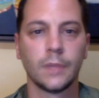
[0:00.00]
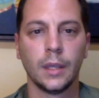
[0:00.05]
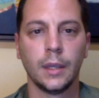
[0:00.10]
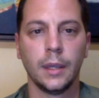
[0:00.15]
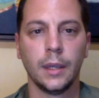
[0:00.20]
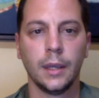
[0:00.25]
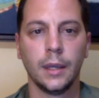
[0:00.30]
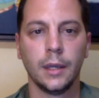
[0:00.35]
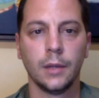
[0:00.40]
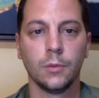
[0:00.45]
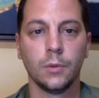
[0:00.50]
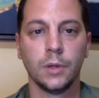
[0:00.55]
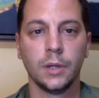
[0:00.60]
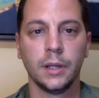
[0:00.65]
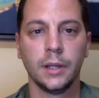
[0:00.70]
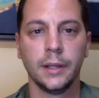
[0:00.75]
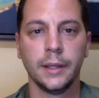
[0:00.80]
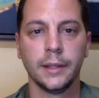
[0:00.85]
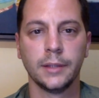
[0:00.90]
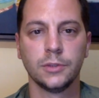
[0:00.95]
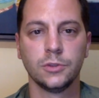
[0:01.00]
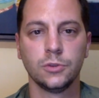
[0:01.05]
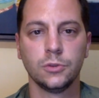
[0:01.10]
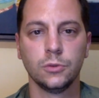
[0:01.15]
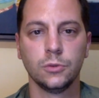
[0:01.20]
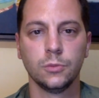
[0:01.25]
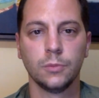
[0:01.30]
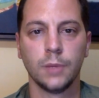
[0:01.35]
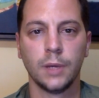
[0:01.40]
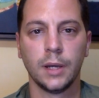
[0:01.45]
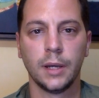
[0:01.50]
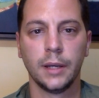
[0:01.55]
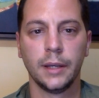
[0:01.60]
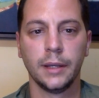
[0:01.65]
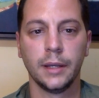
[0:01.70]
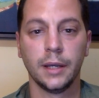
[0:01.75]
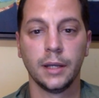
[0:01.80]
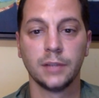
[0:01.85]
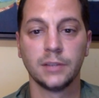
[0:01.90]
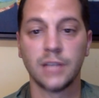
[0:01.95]
And we're going to get to
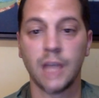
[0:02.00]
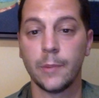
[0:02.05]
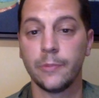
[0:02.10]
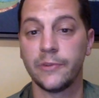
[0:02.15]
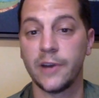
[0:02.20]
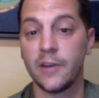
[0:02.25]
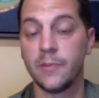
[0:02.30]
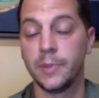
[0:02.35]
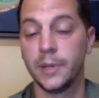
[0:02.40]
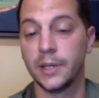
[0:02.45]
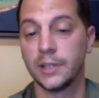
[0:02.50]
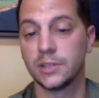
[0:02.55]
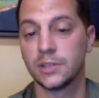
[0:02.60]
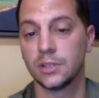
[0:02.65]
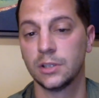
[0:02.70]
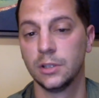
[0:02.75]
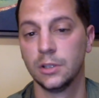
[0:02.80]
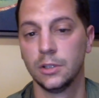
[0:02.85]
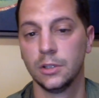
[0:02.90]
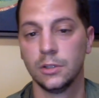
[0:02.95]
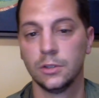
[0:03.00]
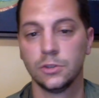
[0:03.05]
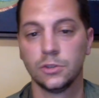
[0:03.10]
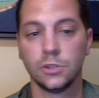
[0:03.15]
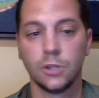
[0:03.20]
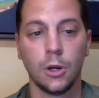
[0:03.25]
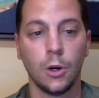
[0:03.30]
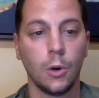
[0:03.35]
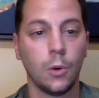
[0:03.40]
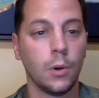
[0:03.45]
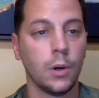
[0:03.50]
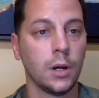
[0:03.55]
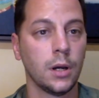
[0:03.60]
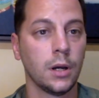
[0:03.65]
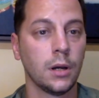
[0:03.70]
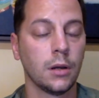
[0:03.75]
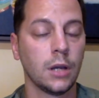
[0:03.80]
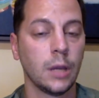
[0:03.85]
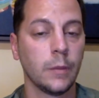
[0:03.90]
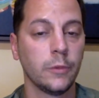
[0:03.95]
my top 5 picks.
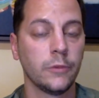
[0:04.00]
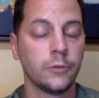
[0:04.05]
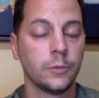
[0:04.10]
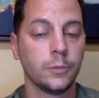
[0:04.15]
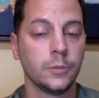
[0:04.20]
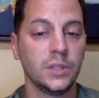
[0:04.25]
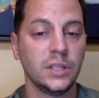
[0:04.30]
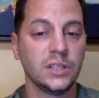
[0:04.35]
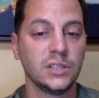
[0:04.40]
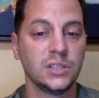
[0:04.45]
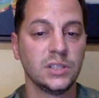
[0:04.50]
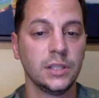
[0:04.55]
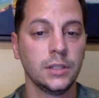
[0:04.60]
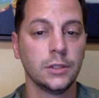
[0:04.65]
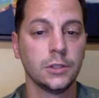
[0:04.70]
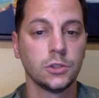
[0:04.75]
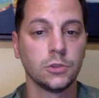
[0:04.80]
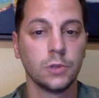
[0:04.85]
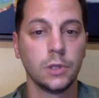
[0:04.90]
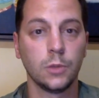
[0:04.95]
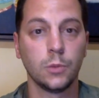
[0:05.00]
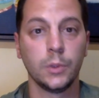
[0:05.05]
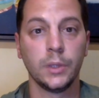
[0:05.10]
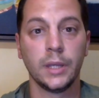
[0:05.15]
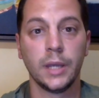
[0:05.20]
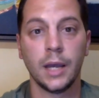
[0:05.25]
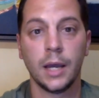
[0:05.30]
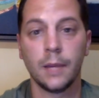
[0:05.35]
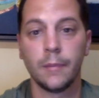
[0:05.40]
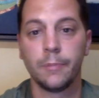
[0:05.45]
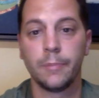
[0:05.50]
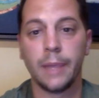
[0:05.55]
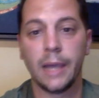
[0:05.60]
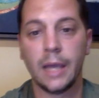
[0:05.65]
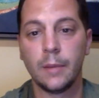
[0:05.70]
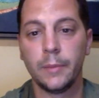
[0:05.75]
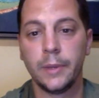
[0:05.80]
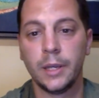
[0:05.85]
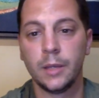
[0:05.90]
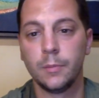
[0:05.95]
So coming from DC this week, we got
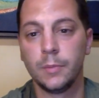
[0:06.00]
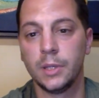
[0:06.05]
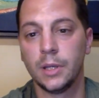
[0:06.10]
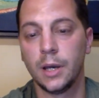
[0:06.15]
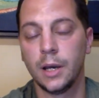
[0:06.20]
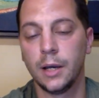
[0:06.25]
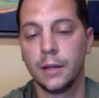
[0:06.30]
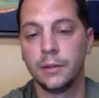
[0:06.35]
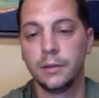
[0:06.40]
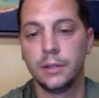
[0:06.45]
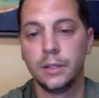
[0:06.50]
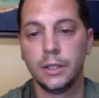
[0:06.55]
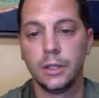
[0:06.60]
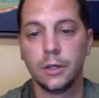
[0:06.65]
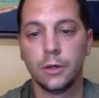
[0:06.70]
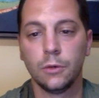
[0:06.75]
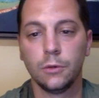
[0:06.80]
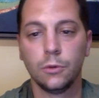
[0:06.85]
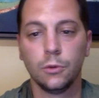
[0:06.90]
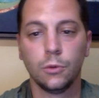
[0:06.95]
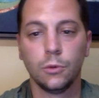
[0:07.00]
Batman Beyond Neo